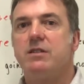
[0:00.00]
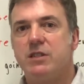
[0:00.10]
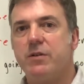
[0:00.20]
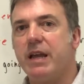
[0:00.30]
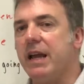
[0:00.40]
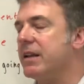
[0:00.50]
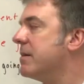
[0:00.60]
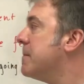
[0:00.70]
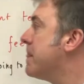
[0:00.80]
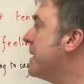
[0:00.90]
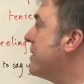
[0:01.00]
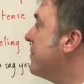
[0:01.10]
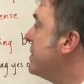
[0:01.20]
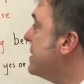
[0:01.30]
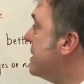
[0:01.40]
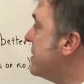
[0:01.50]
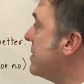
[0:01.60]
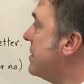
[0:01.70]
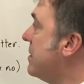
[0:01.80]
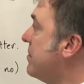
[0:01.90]
So again, the difference is
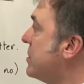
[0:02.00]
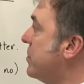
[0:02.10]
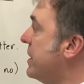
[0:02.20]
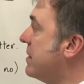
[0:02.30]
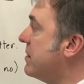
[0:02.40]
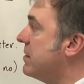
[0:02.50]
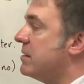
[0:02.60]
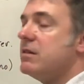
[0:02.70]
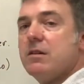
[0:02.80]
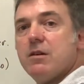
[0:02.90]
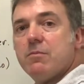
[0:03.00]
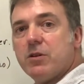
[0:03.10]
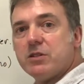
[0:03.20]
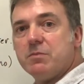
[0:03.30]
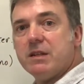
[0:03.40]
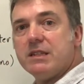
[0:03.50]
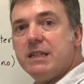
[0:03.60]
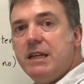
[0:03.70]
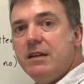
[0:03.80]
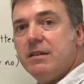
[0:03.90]
between
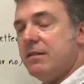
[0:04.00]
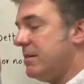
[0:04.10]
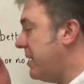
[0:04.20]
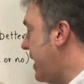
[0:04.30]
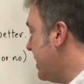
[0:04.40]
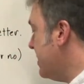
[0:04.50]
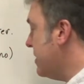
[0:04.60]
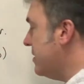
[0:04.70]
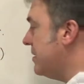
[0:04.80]
possibility and